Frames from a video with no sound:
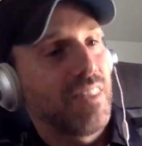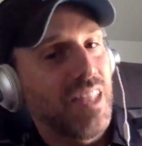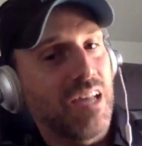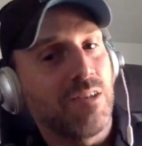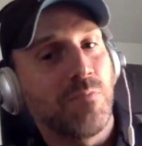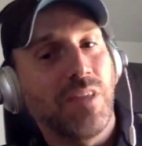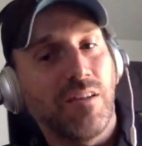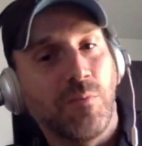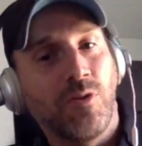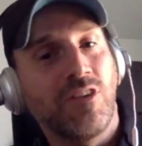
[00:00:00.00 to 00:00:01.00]
That's
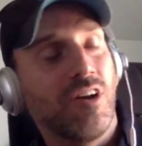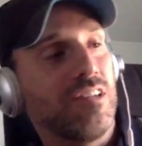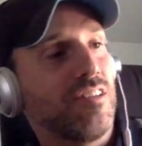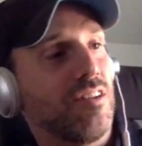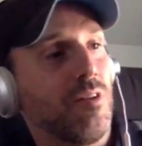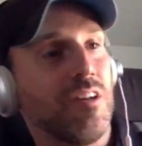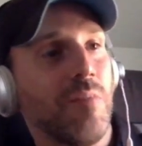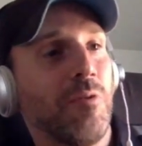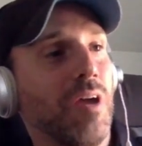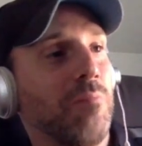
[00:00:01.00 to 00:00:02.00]
that's a pretty crazy
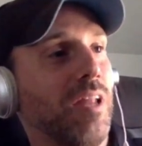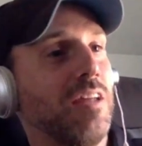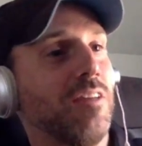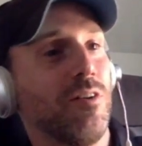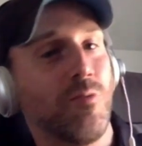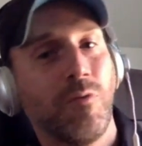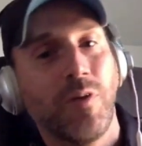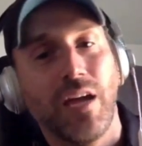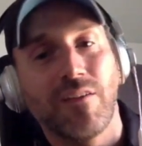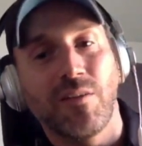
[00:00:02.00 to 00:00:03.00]
situation. I mean, we had plenty of those where
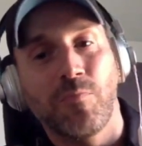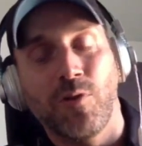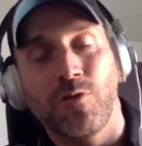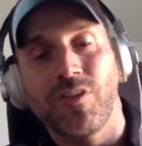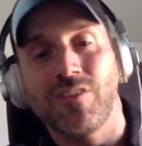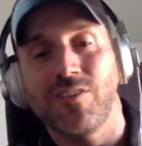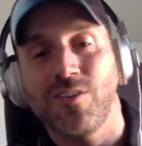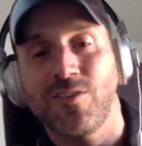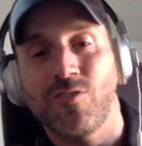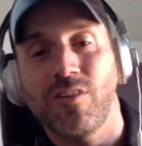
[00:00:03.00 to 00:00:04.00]
we actually broke things and
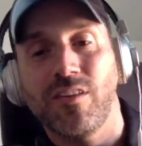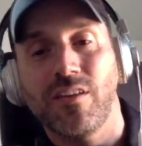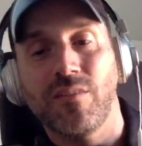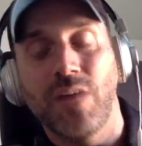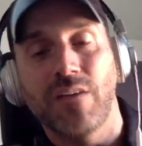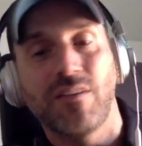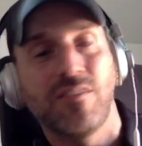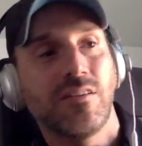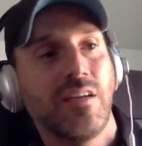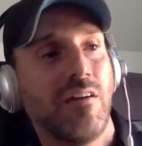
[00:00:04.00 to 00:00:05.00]
destroyed things. We actually
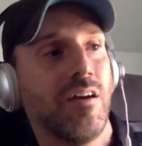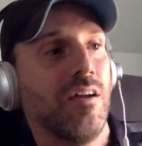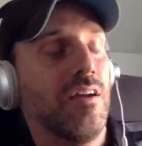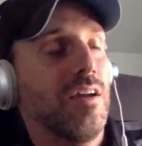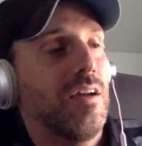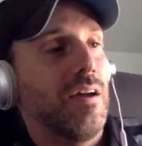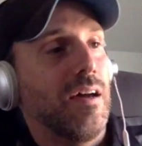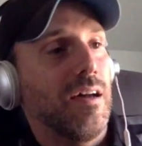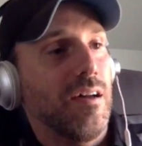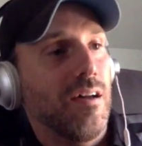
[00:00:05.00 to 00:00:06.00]
took down a
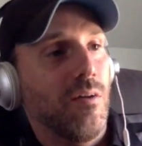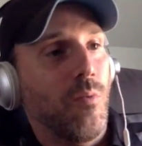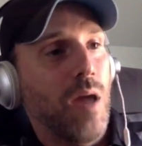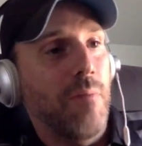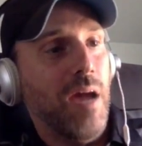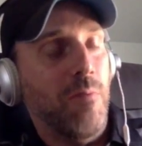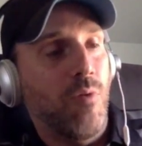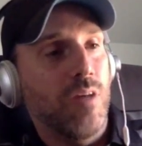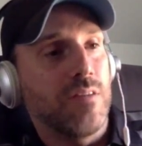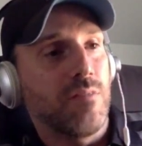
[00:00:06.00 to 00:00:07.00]
uh, a web app
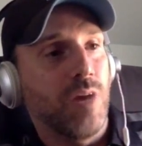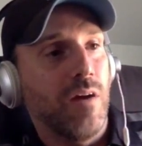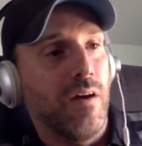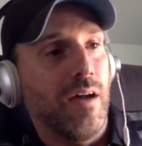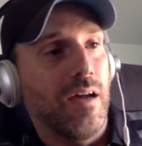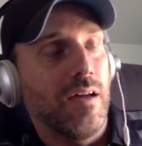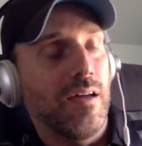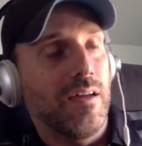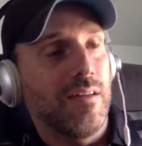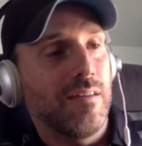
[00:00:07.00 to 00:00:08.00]
once where uh,
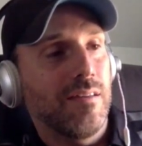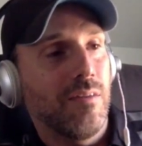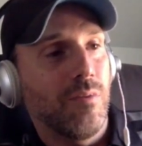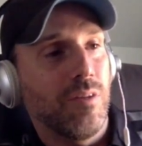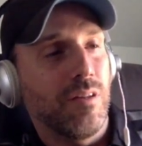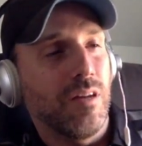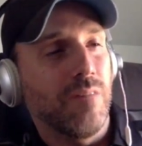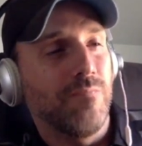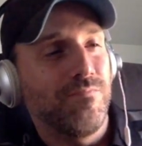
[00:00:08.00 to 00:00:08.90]
uh, it was a